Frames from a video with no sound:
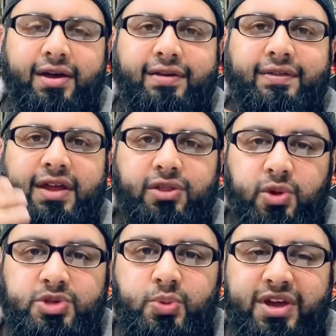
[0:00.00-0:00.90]
in
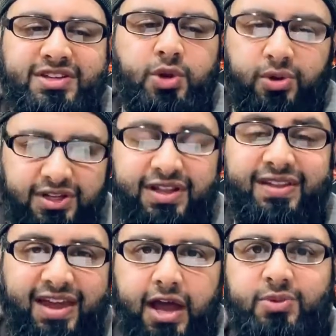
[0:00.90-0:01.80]
those ways. The only thing
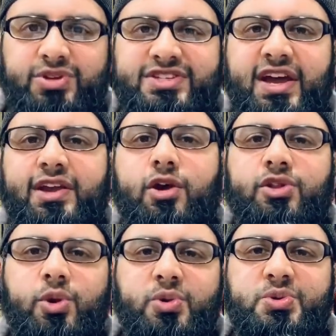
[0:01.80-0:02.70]
they can recite are
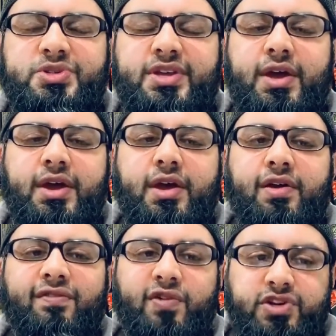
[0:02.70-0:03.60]
those
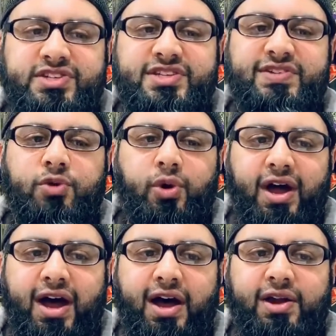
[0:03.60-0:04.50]
verses of
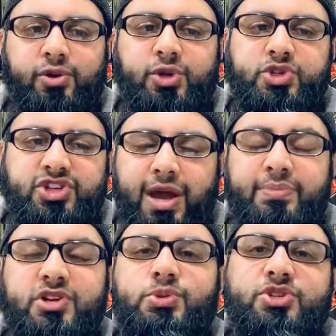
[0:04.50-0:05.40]
Quran or those
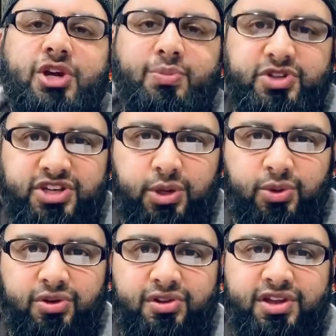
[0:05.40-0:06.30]
chapters which are
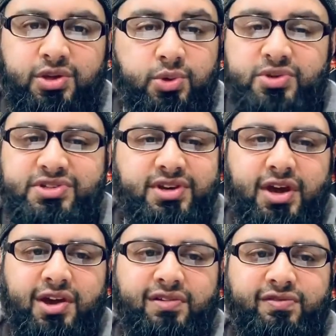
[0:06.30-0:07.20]
particularly used
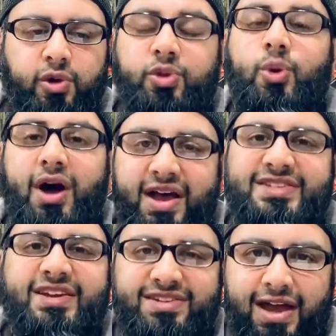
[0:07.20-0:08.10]
for
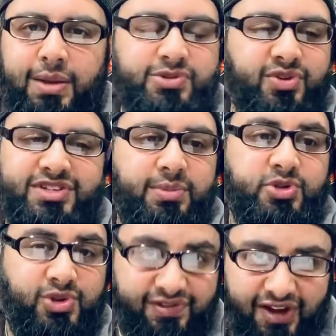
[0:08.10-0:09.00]
du'as at times. For example,
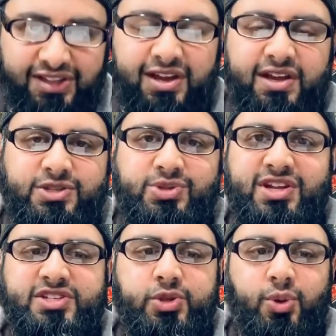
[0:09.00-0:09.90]
Surah Fatiha is used
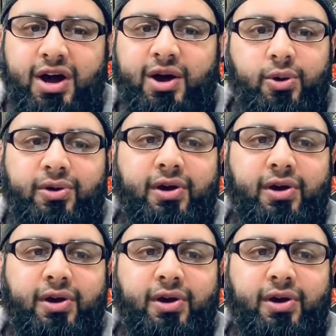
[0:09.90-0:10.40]
as a dua, or